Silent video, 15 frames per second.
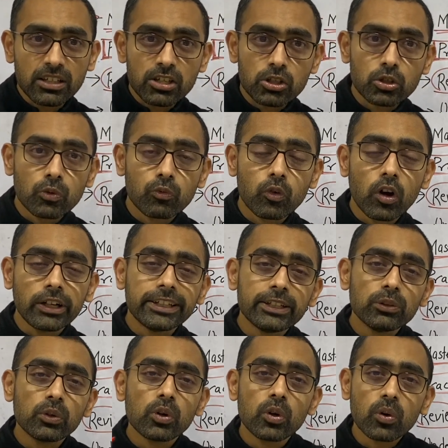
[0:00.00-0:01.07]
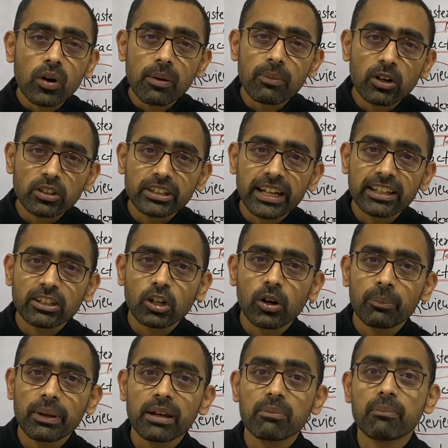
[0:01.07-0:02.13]
So what you know about that
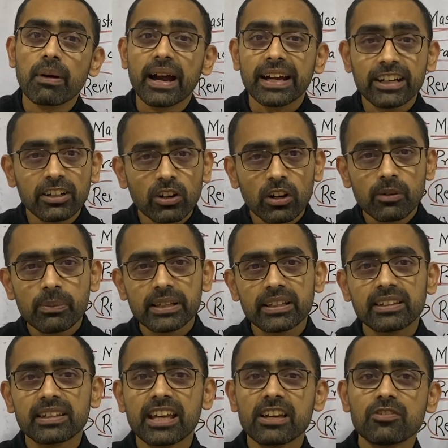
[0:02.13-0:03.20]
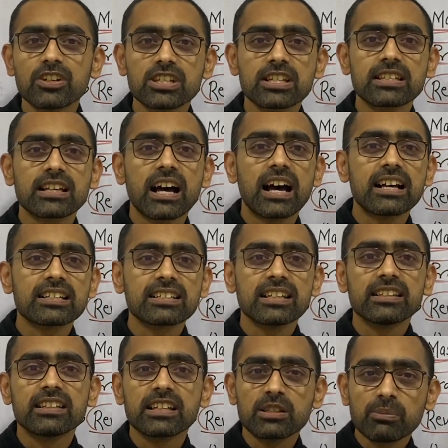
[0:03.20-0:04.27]
topic might not be the thing which is asked
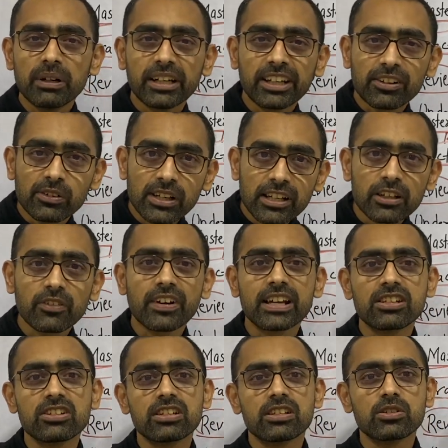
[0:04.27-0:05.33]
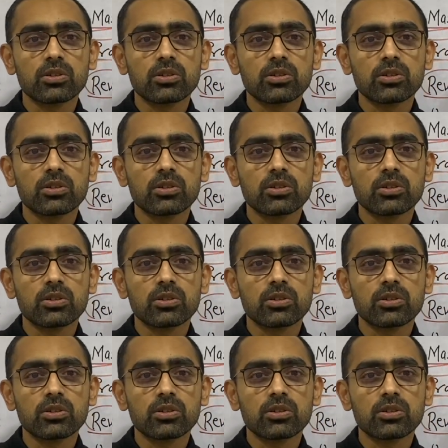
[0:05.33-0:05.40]
in this particular question.